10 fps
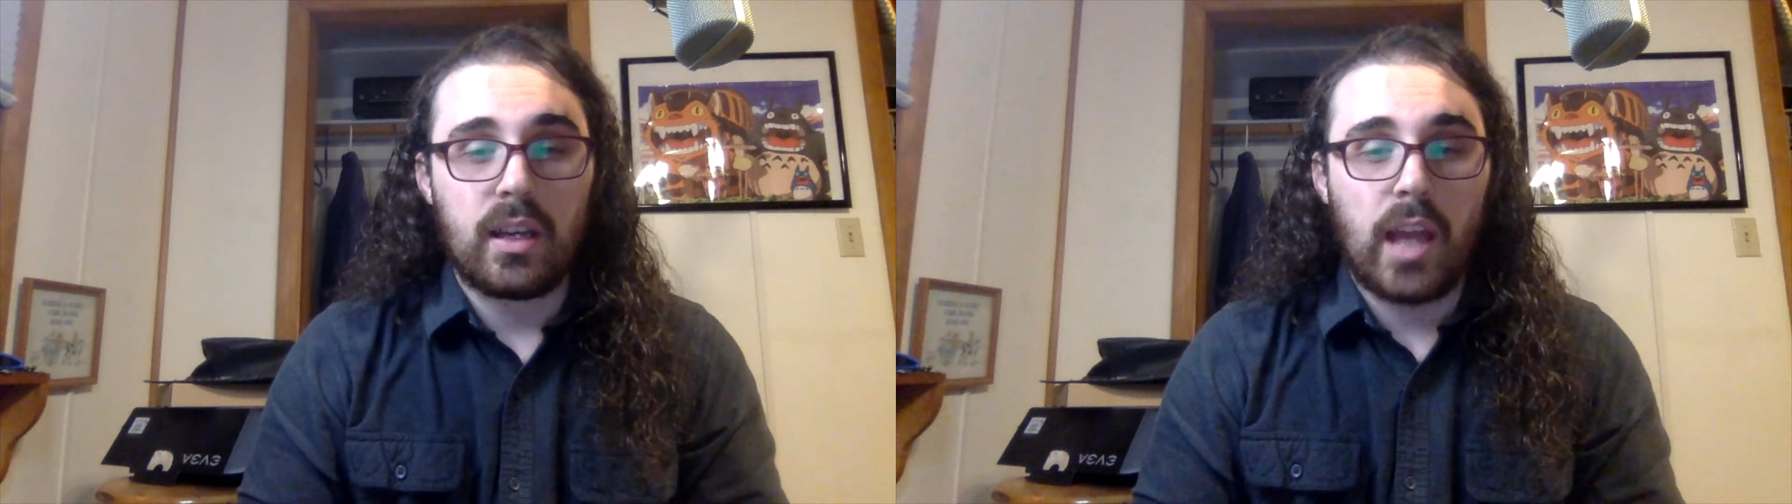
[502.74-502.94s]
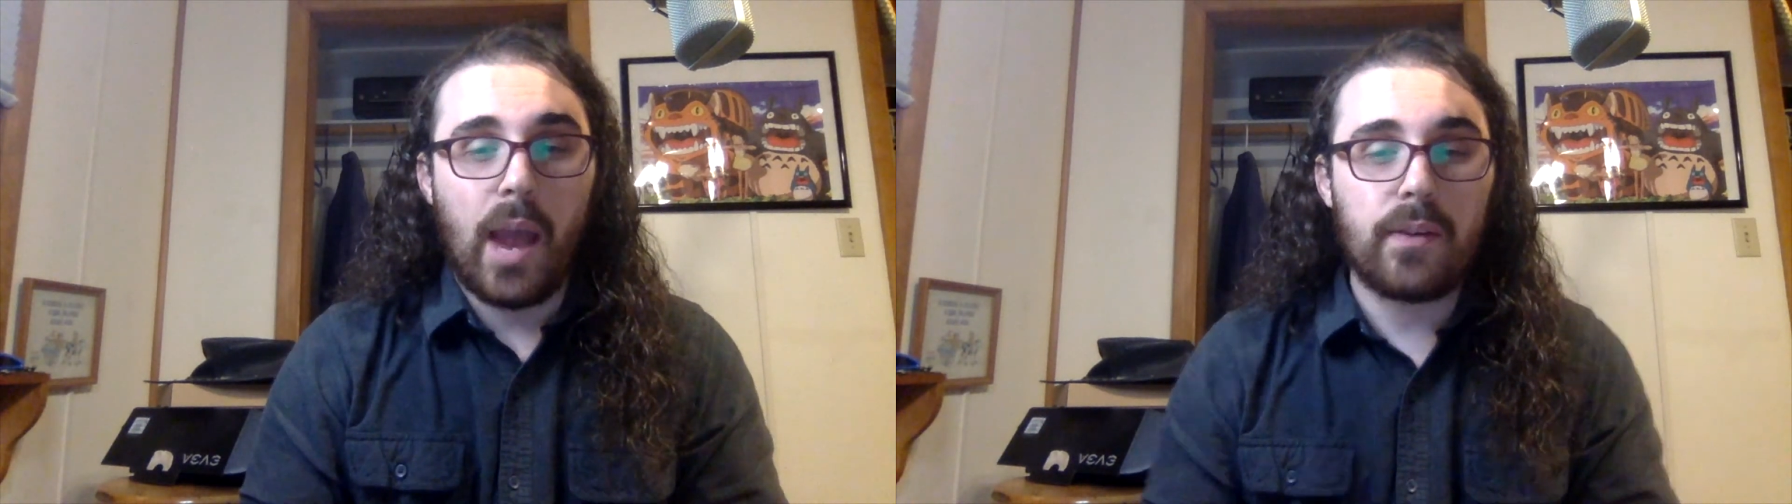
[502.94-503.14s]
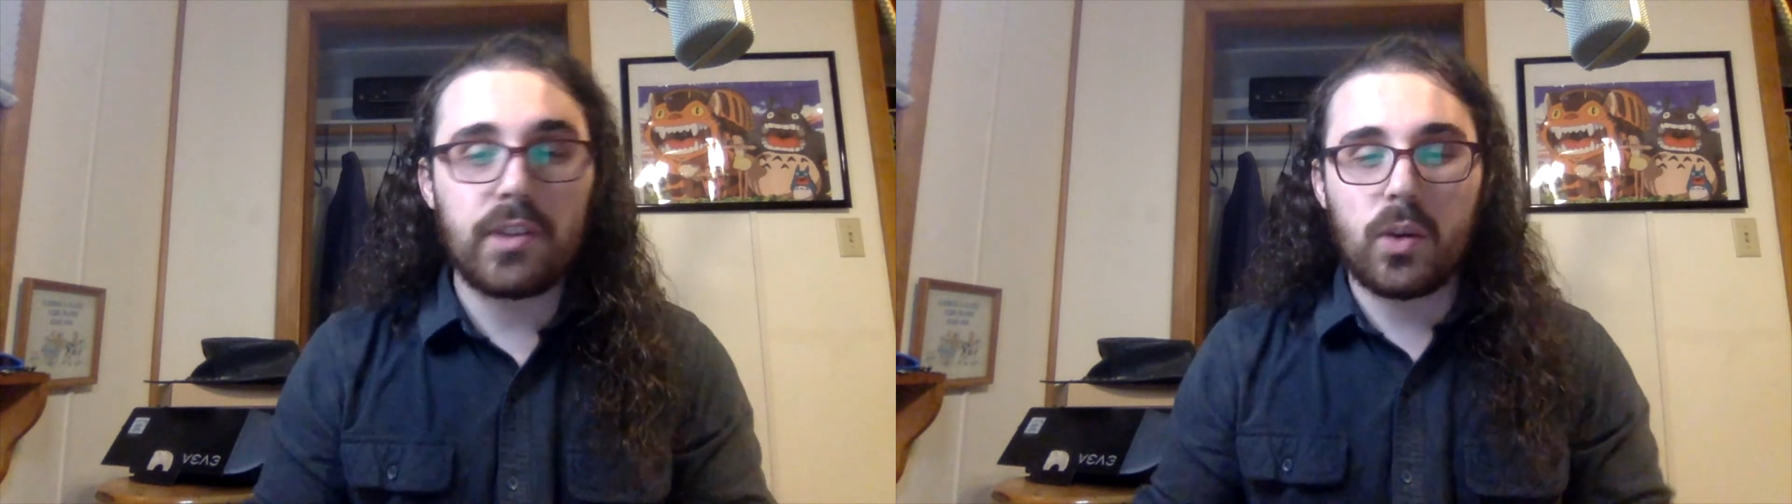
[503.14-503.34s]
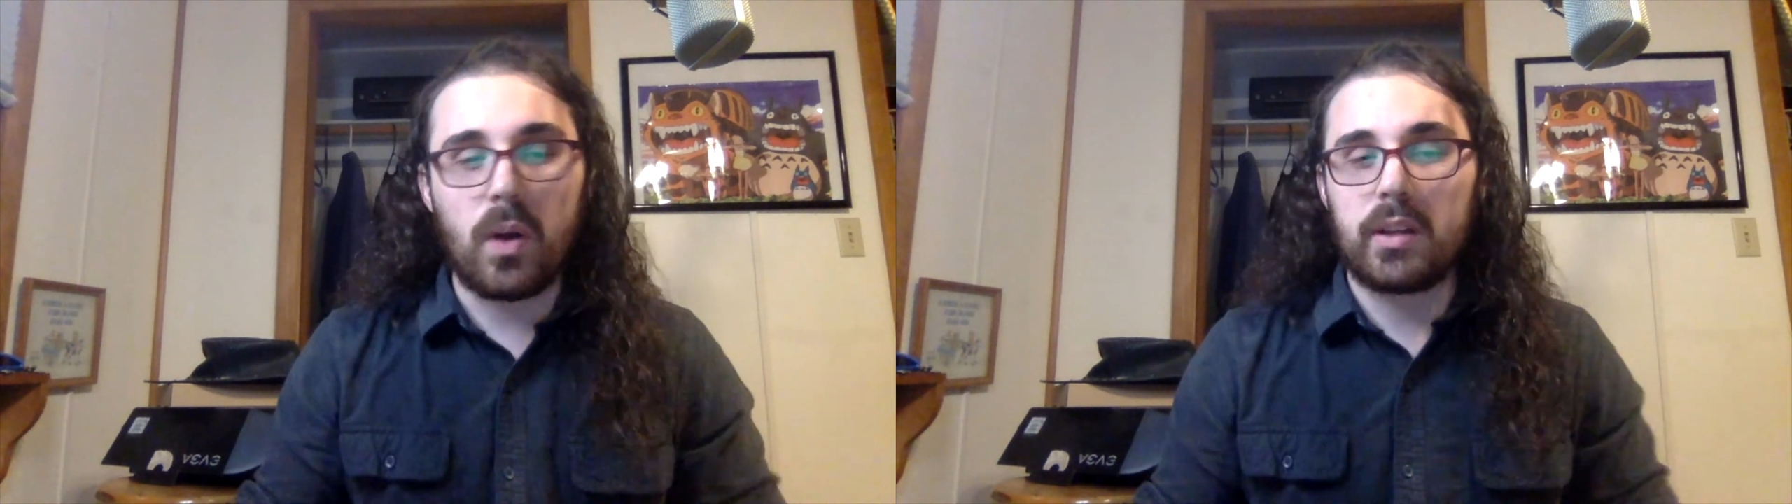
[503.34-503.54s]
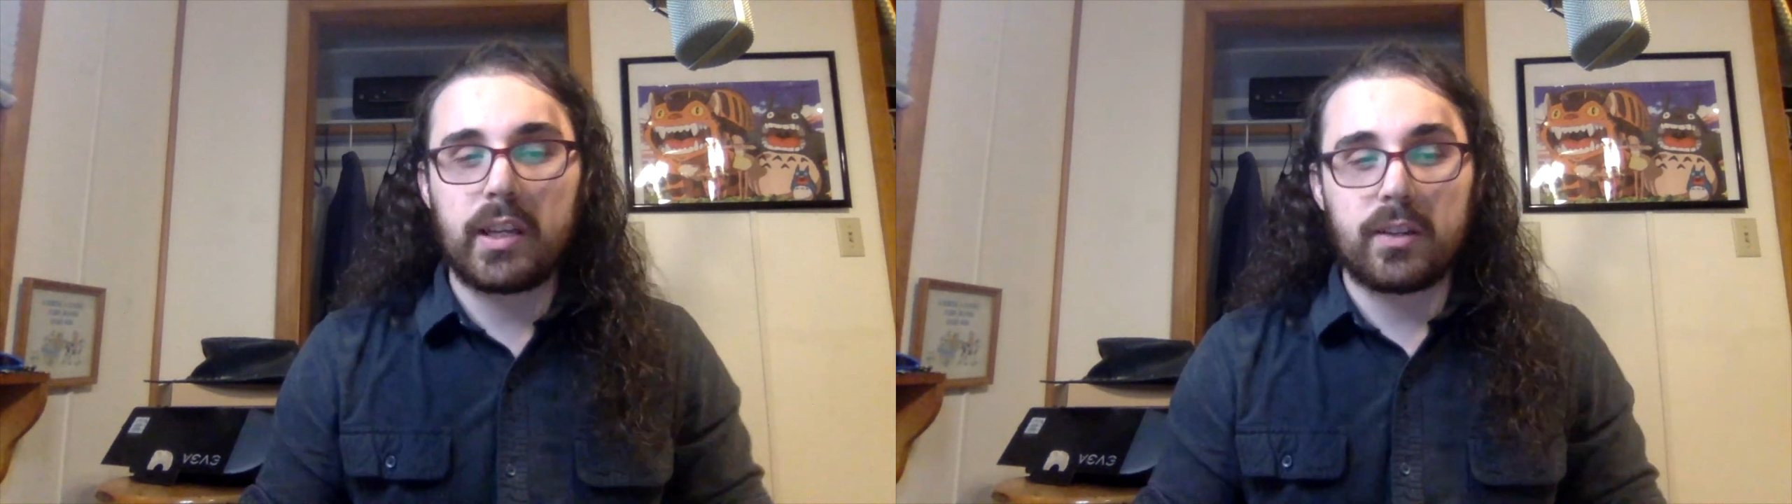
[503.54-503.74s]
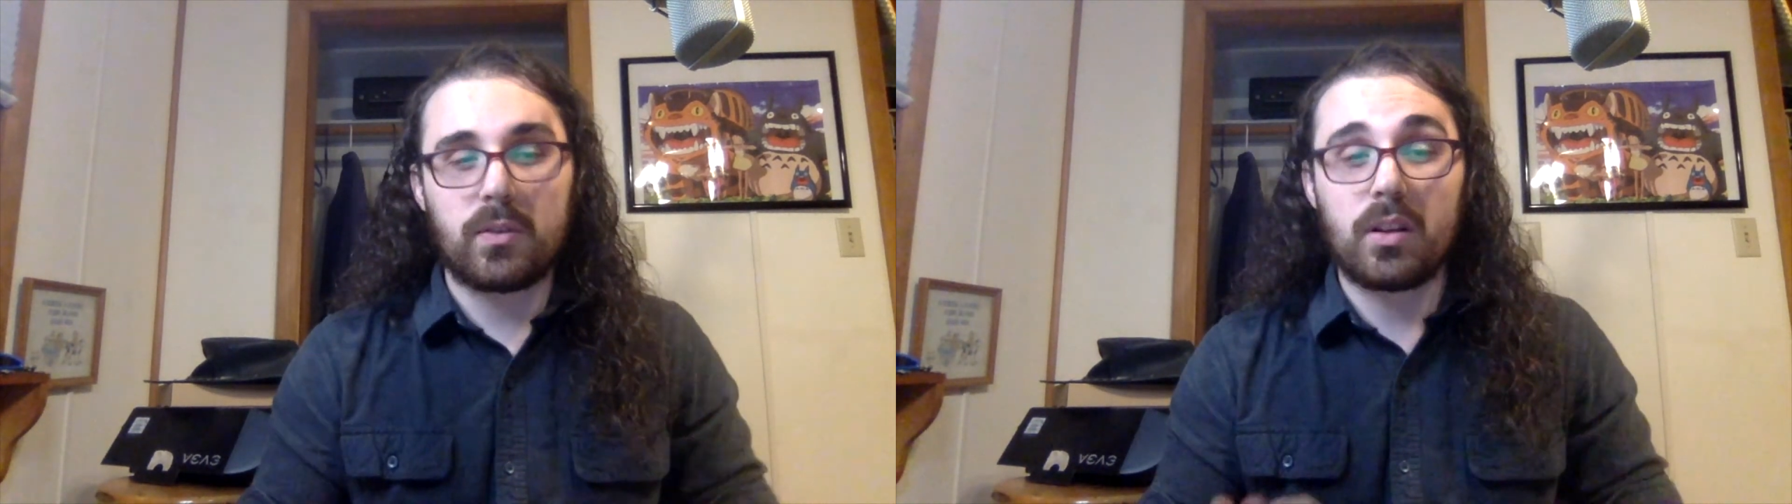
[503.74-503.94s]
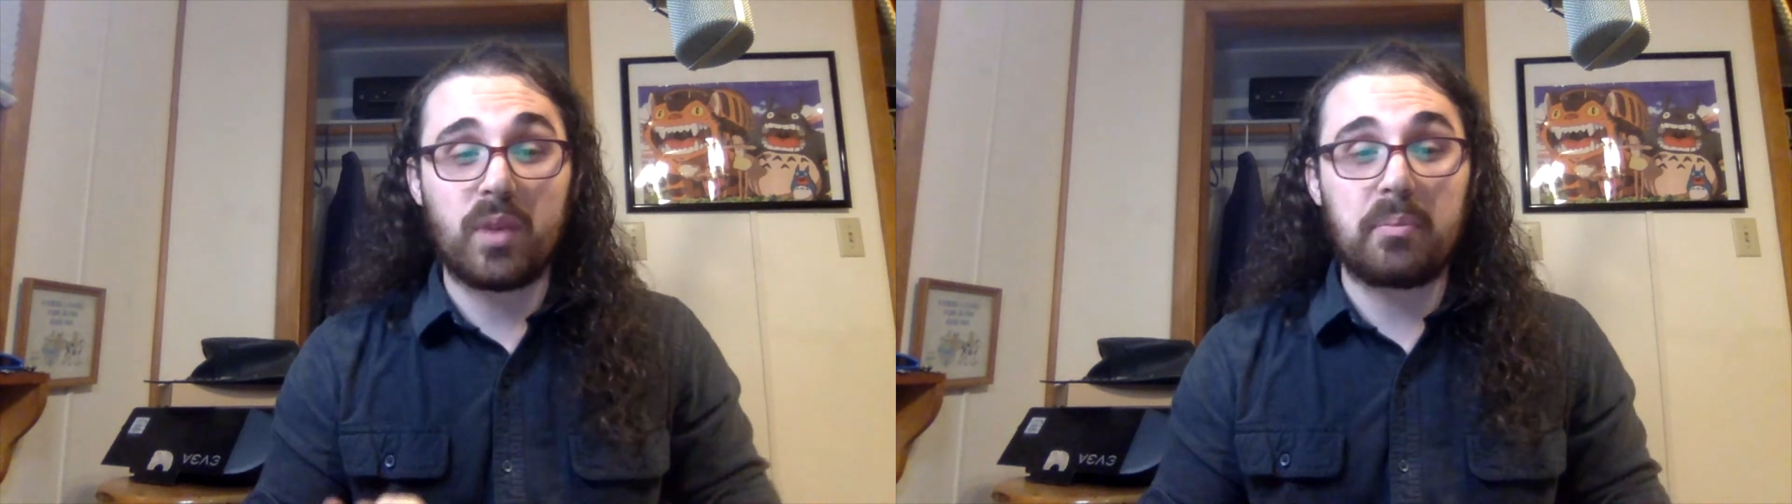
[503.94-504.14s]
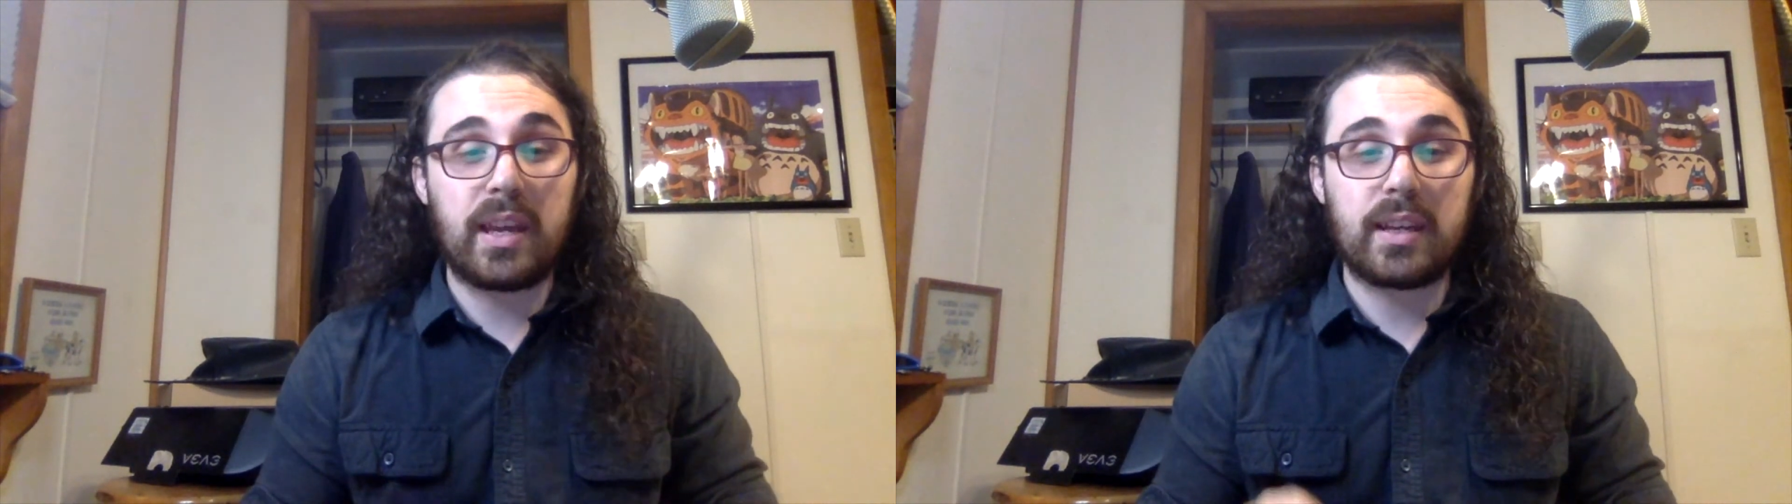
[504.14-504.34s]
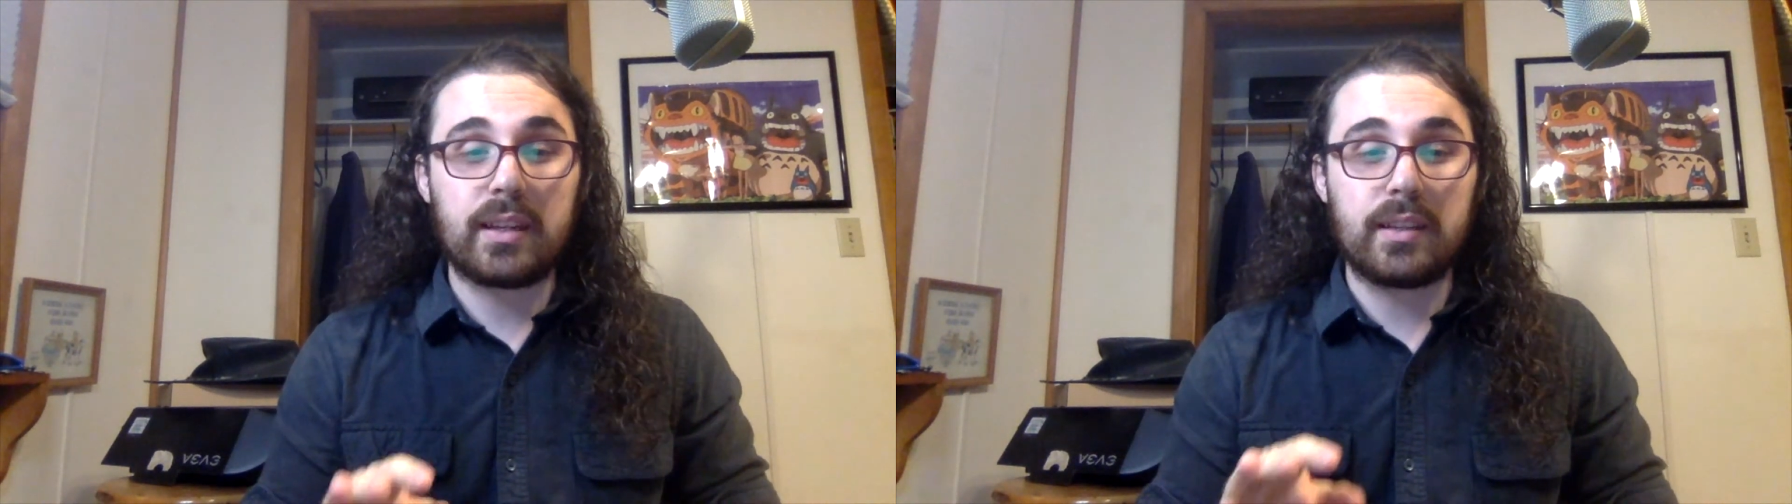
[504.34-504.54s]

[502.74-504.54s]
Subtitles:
However, the quality control on web manga